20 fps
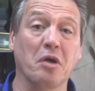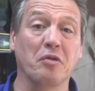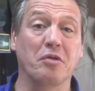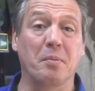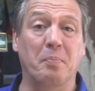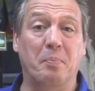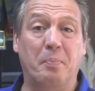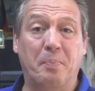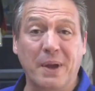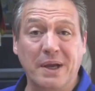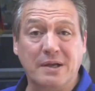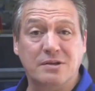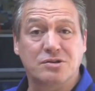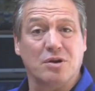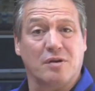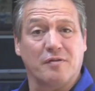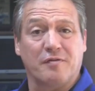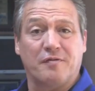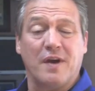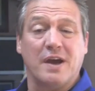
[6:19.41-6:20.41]
the pics
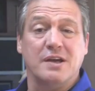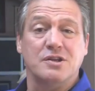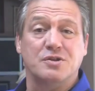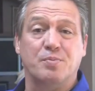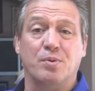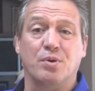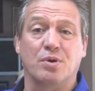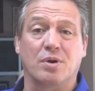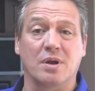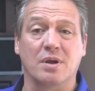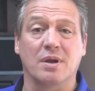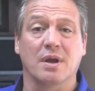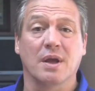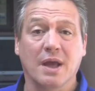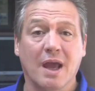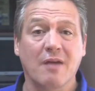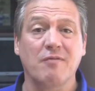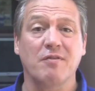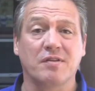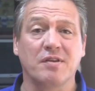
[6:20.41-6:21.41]
on Facebook
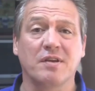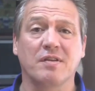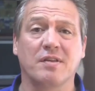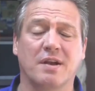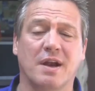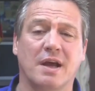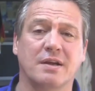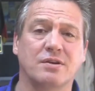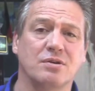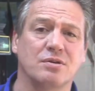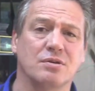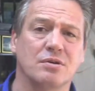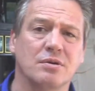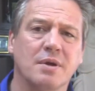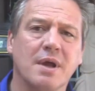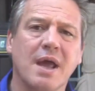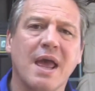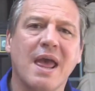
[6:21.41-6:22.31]
and everything that I do.